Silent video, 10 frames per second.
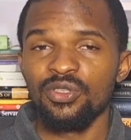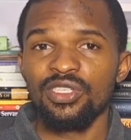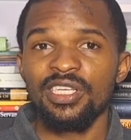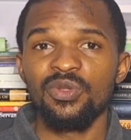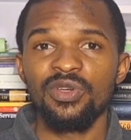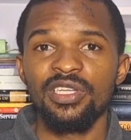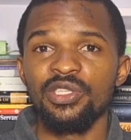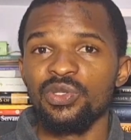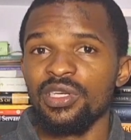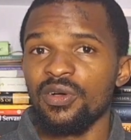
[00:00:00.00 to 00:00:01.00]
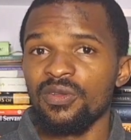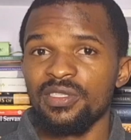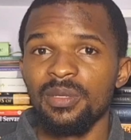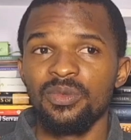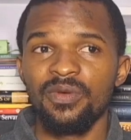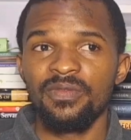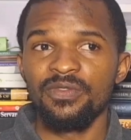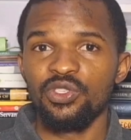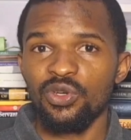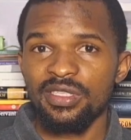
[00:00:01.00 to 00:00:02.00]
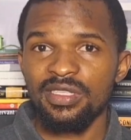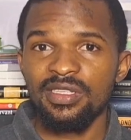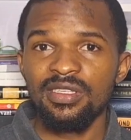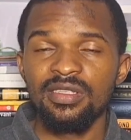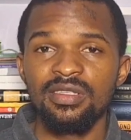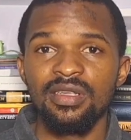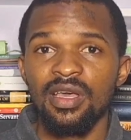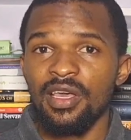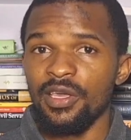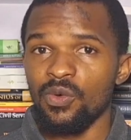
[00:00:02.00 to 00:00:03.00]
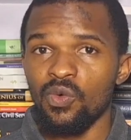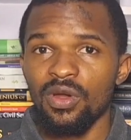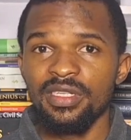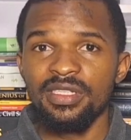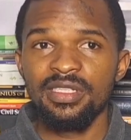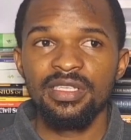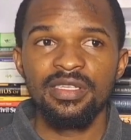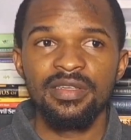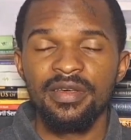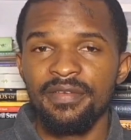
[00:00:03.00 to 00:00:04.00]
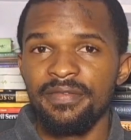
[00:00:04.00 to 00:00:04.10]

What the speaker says: such as looking into the concept of justice, equality,